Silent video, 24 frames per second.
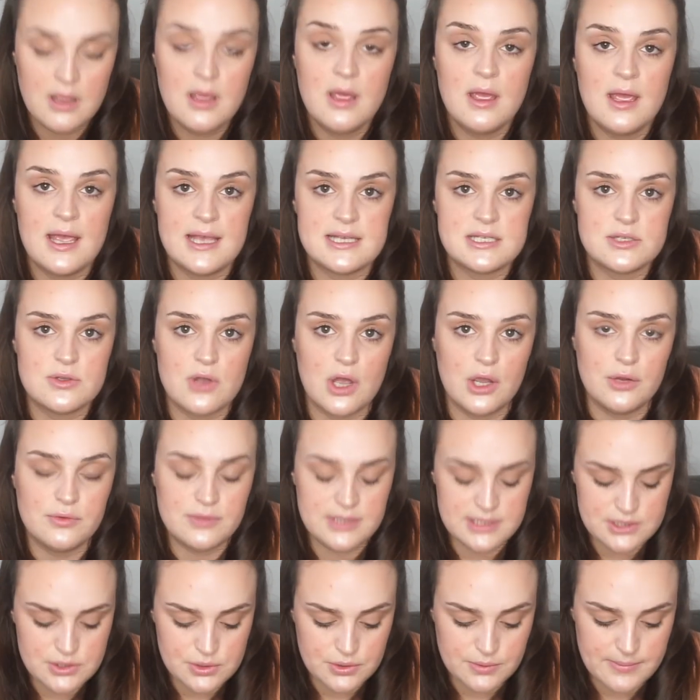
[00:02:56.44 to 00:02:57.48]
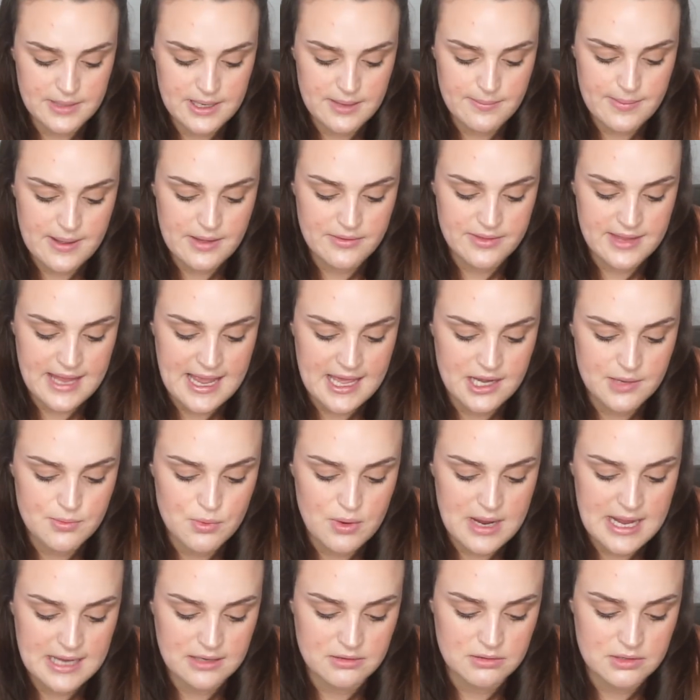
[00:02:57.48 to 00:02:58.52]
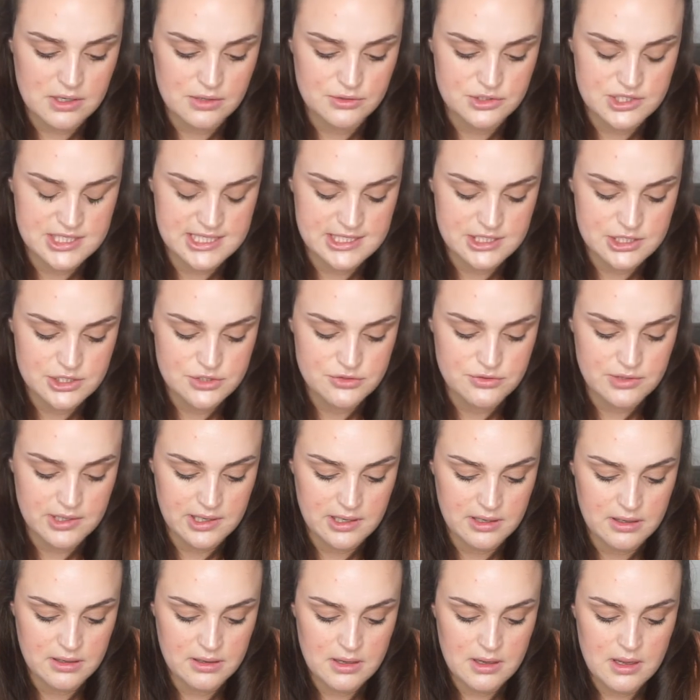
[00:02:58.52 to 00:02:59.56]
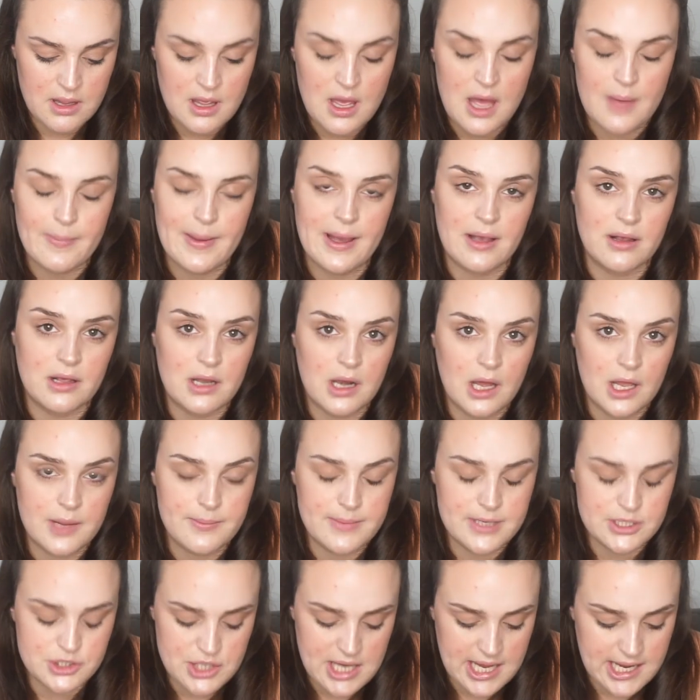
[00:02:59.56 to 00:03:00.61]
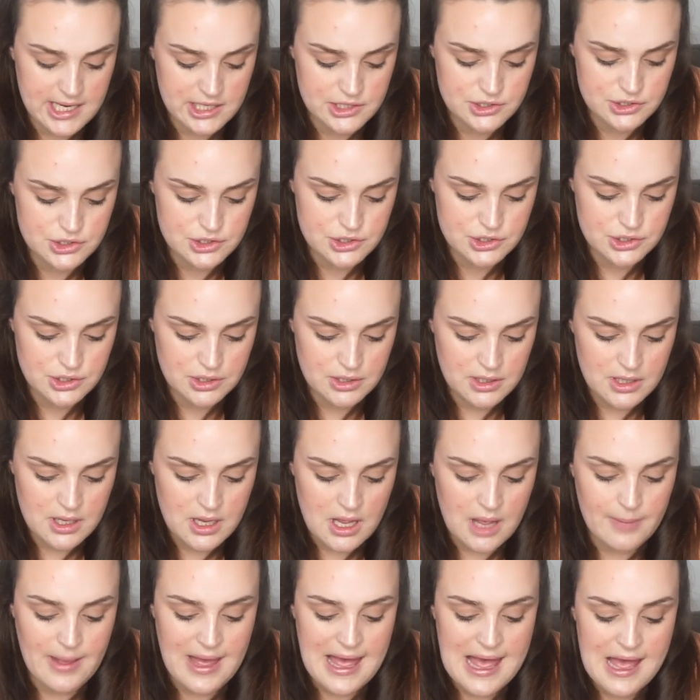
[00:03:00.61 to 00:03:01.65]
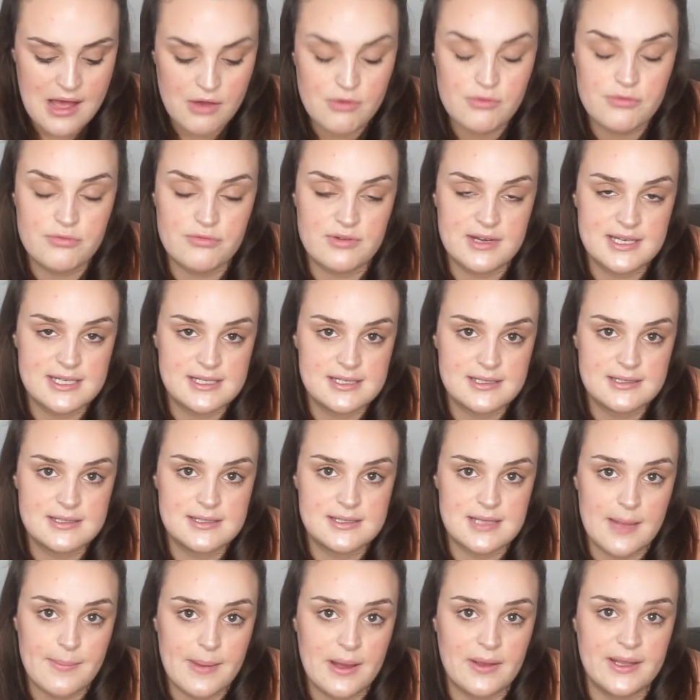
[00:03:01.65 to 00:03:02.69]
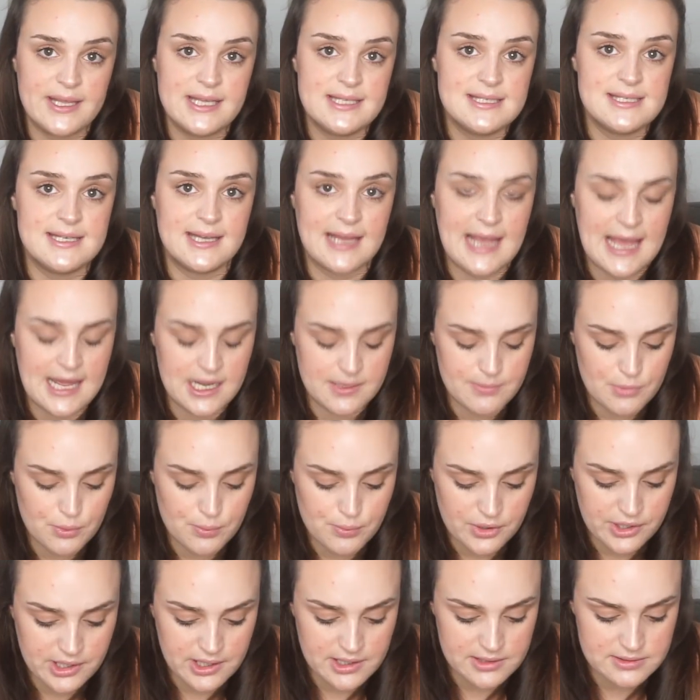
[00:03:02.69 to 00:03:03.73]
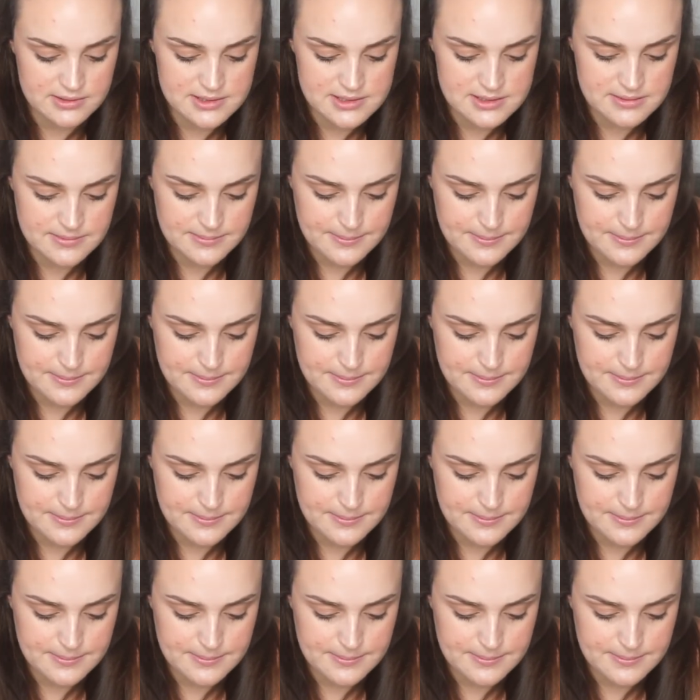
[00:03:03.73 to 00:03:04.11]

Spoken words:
It's not only taught me about the animal agriculture industry, about climate change, about health risks, about eating animal products.